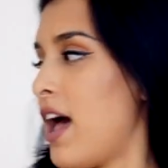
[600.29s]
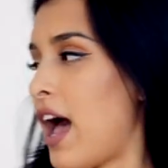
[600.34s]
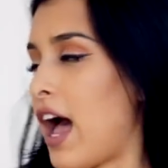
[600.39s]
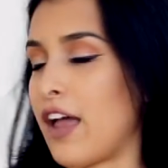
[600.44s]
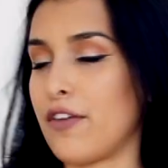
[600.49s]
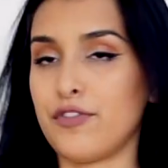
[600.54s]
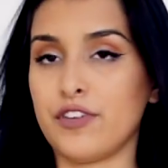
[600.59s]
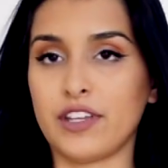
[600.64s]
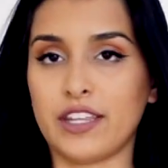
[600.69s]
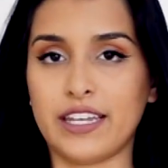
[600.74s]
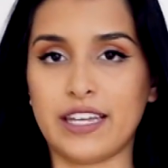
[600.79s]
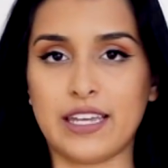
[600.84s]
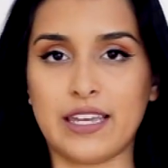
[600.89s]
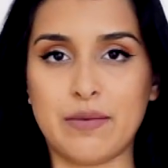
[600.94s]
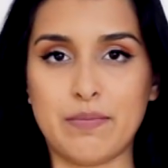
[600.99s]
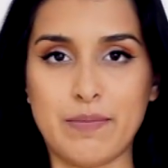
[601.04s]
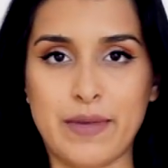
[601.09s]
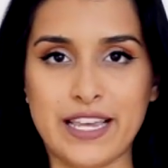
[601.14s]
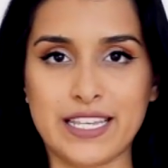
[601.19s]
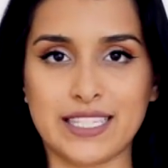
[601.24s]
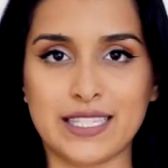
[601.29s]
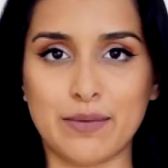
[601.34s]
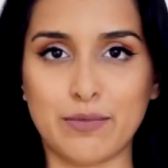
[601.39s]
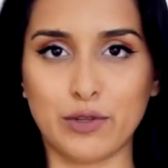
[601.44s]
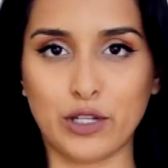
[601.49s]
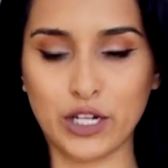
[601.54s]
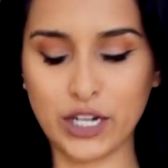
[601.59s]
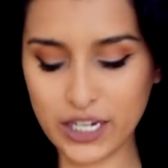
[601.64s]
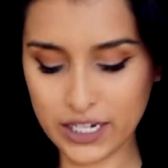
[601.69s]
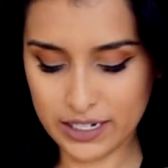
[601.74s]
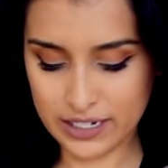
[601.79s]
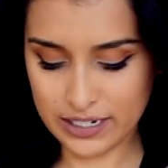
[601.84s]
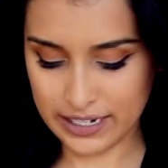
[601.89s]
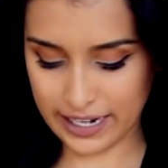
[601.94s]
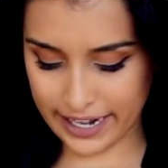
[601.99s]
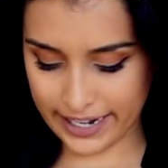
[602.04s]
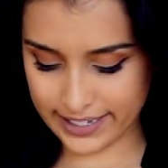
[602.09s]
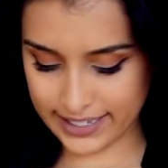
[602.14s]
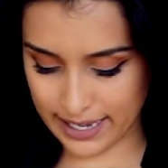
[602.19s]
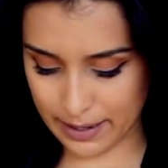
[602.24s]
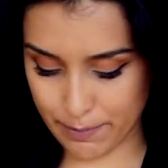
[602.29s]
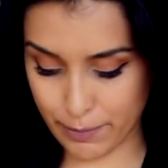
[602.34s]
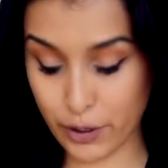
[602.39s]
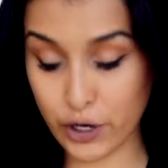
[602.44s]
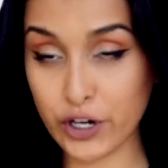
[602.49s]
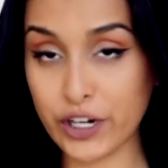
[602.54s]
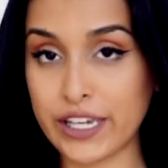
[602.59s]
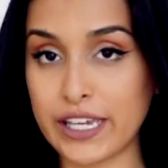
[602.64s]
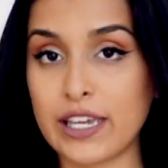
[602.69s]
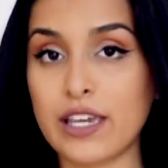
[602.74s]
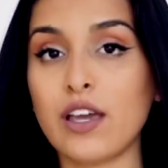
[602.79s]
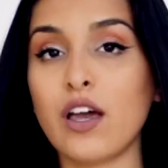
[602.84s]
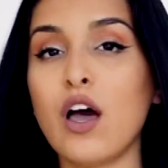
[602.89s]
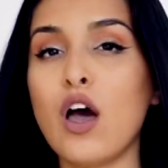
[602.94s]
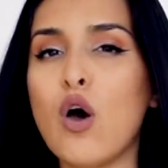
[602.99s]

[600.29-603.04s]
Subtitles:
I feel like it makes them look nice and perky